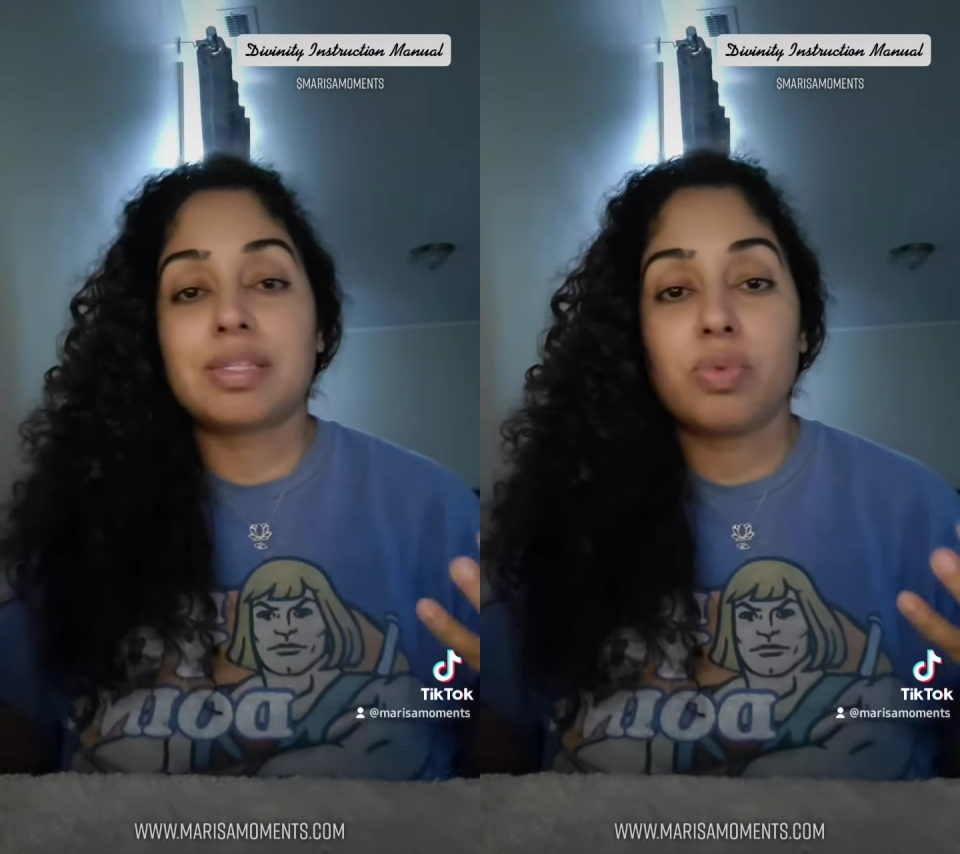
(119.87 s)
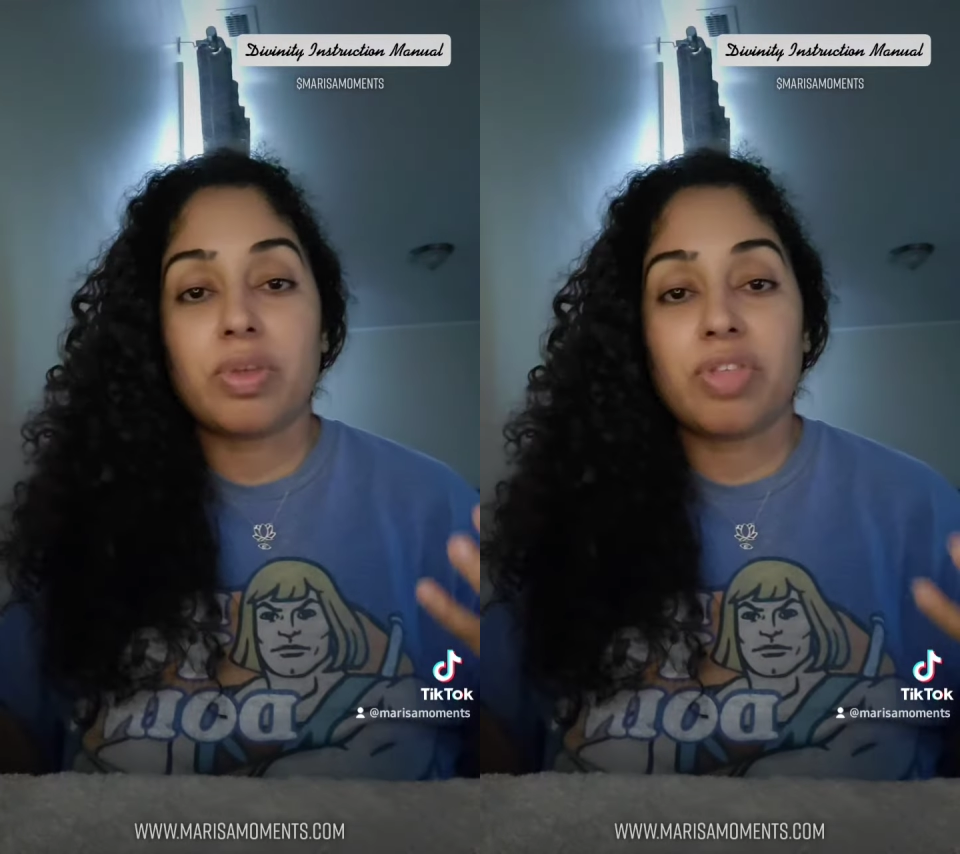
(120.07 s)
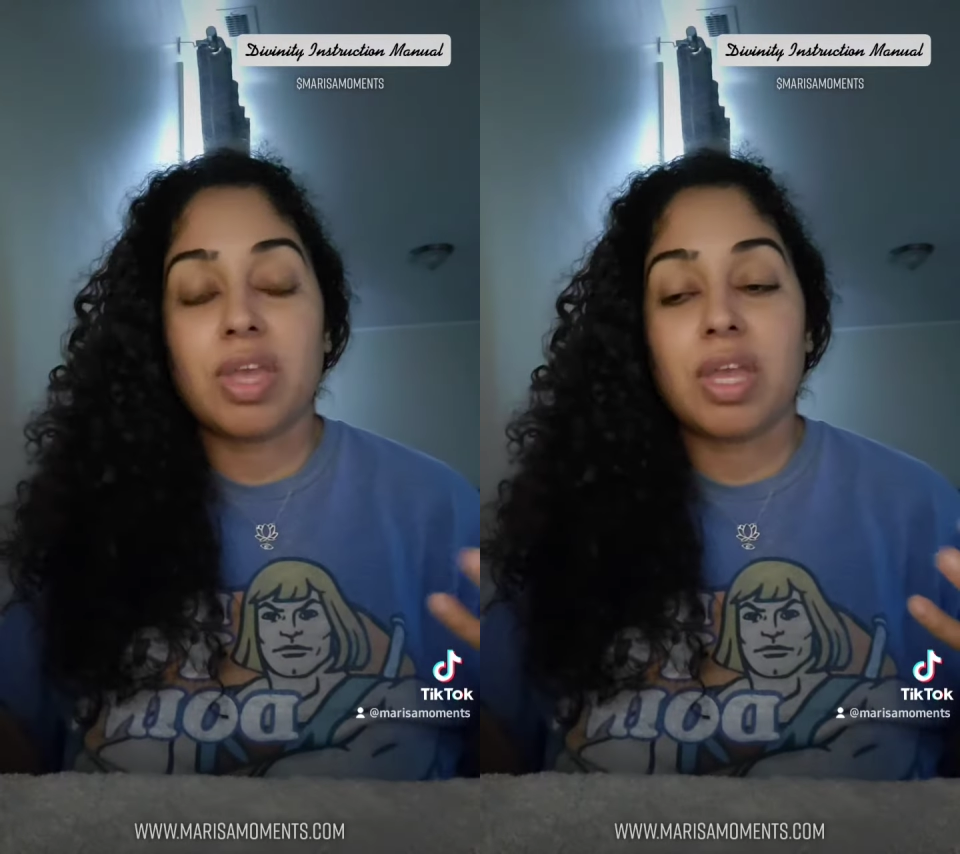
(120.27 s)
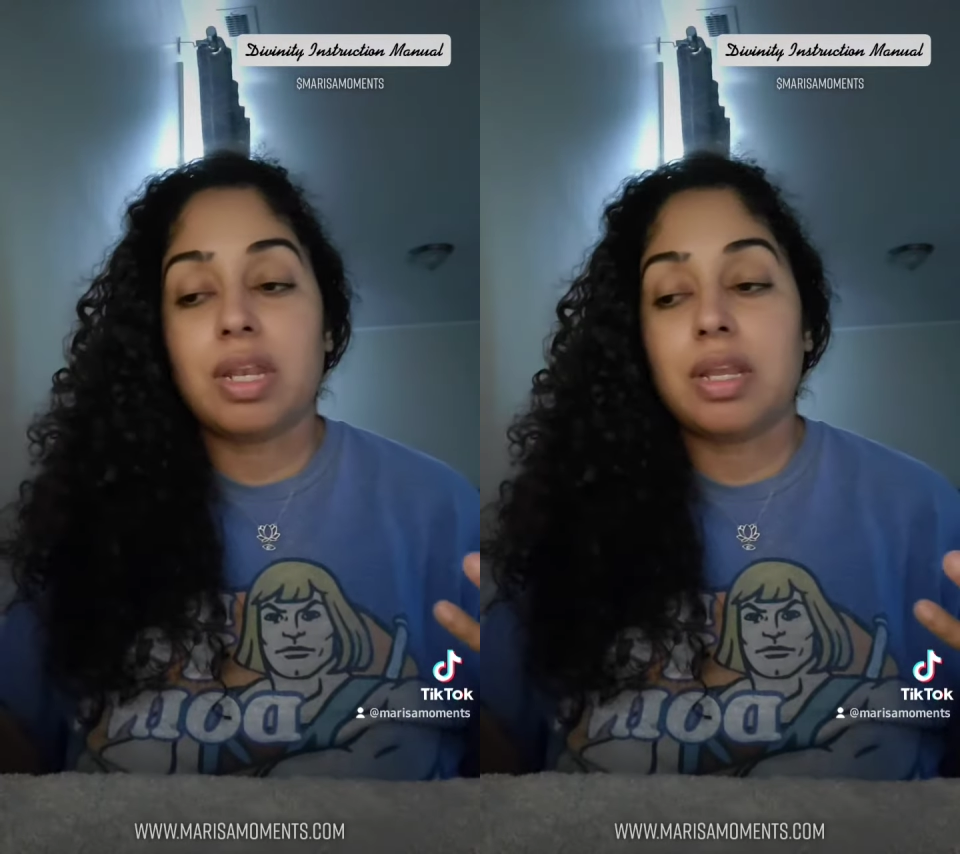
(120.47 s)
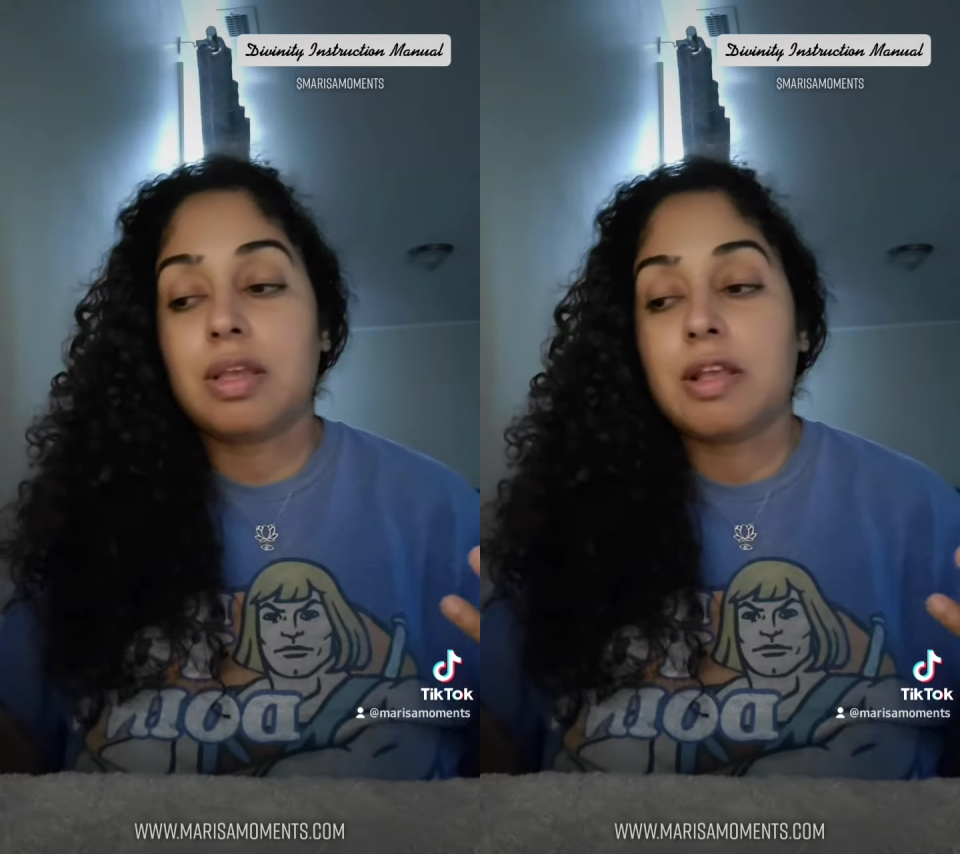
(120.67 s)

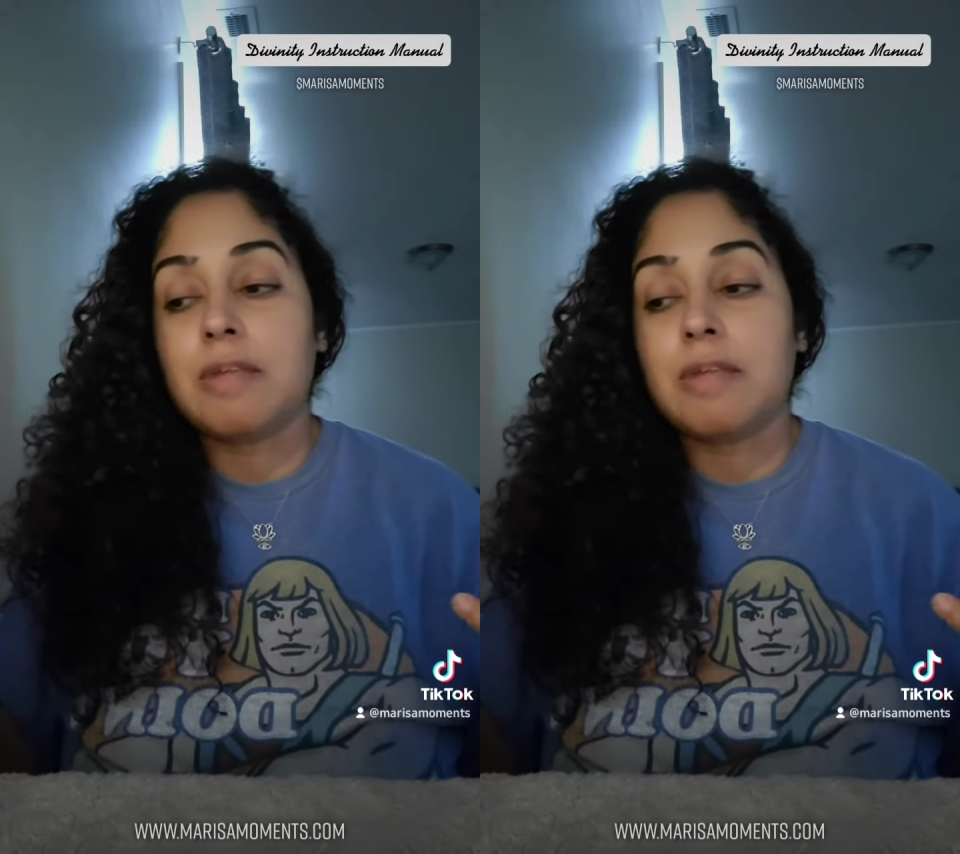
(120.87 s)
within